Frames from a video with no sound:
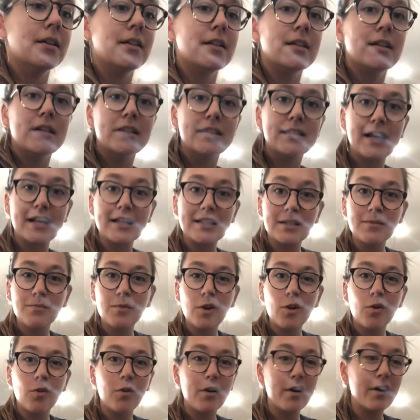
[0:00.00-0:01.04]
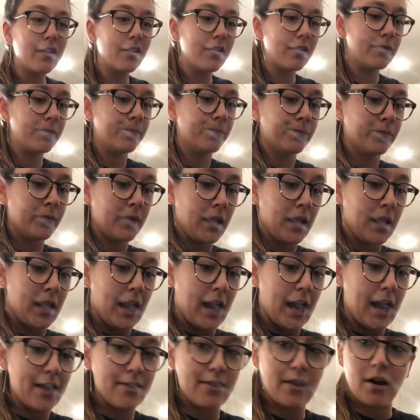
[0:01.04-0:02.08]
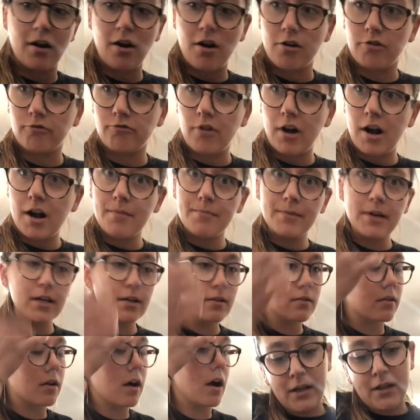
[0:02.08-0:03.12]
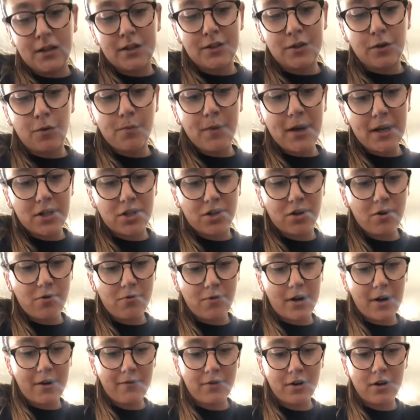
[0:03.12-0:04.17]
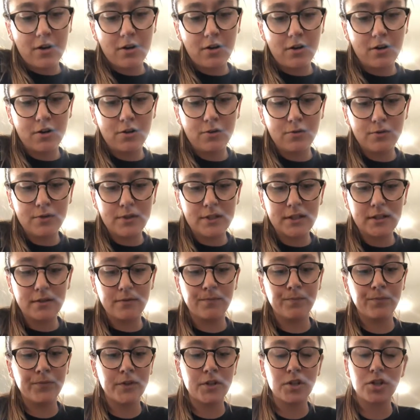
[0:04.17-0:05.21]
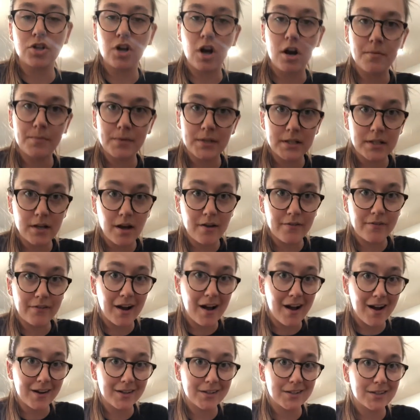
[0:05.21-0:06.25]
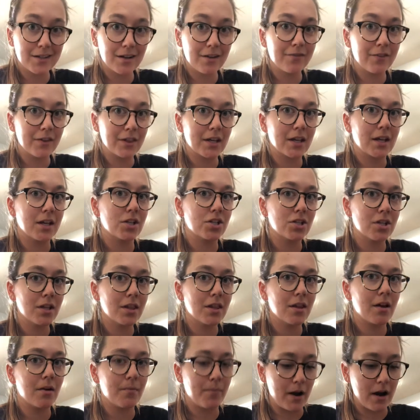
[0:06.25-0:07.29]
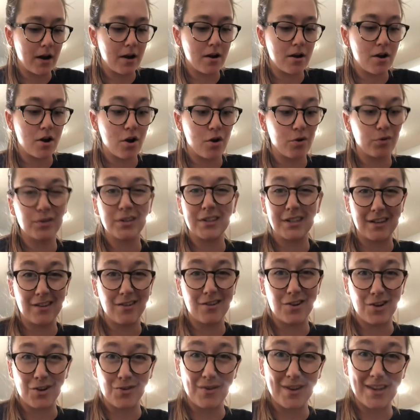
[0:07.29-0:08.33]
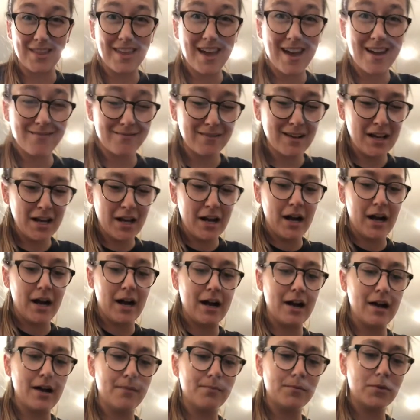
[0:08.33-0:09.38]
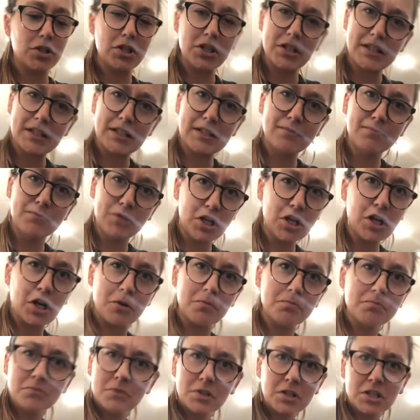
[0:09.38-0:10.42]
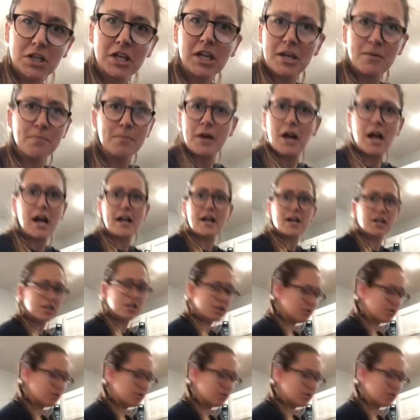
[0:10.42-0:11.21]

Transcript: sesame oil, and then our ramen. So make sure whenever you're using sharp stuff and hot stuff in the kitchen that a parent knows that you're doing that. Just, to keep an eye on you.